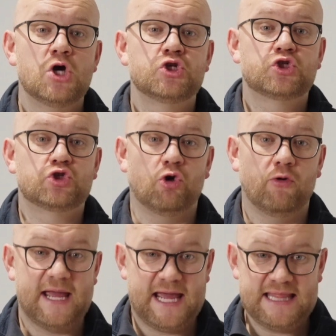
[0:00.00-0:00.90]

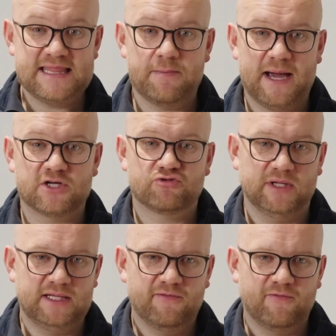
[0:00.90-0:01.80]
store it in the
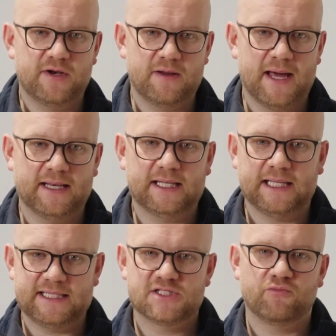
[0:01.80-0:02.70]
battery for a demand
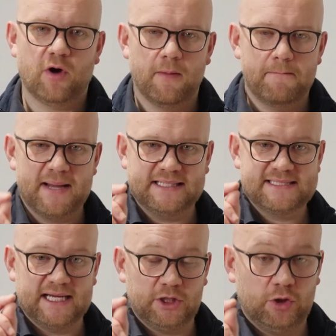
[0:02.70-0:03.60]
later on,
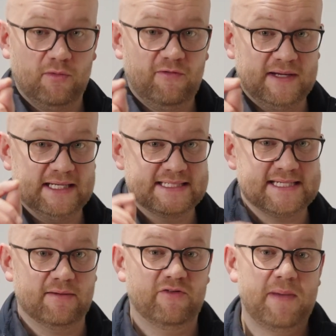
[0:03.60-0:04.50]
maintaining your feed-in
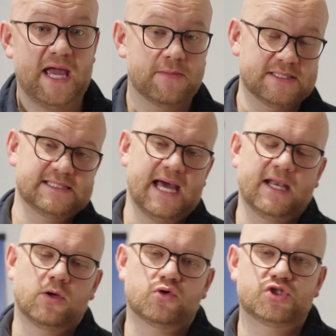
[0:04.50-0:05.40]
tariff payments
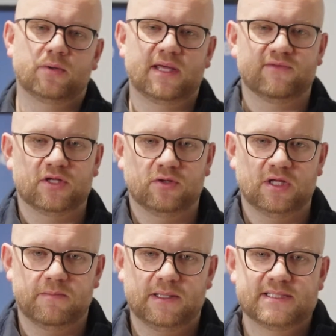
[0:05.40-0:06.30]
and also giving you
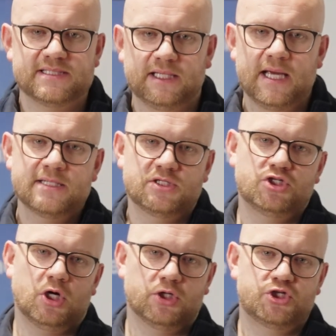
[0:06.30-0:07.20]
the ability to
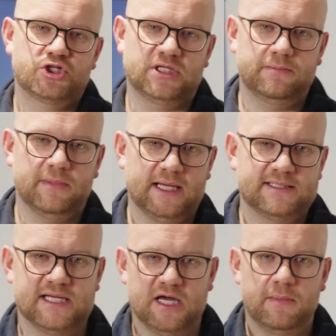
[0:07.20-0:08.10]
charge cheap
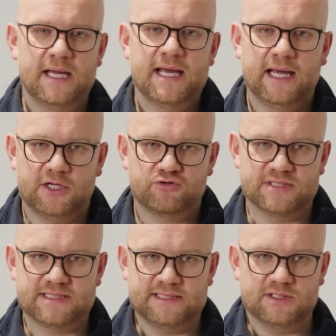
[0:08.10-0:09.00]
nighttime
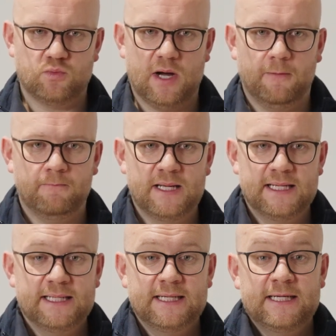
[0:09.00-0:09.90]
electricity as well.
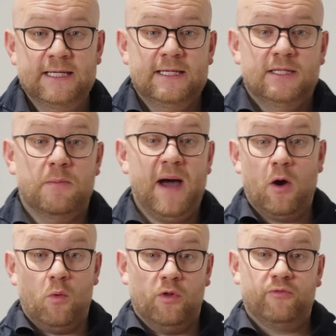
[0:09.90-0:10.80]
The
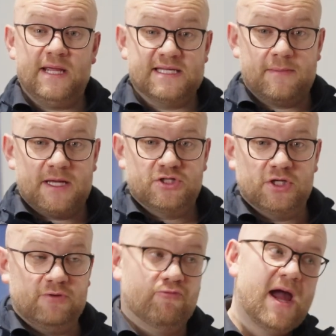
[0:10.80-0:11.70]
Powerwall 3, as I
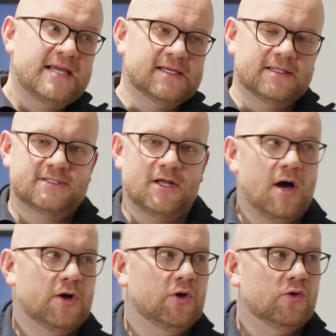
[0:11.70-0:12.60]
mentioned right at the
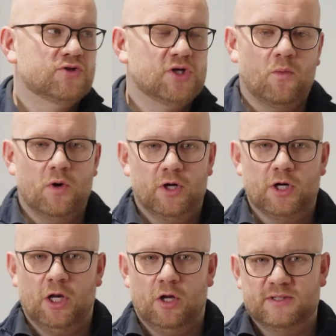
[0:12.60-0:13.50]
start, can also
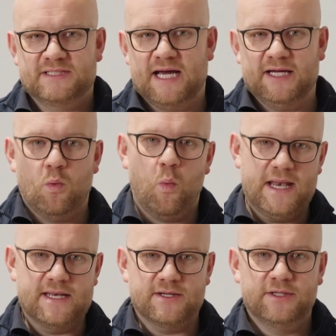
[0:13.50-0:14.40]
work alongside
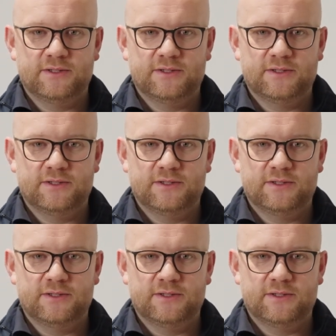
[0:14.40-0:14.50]
wind,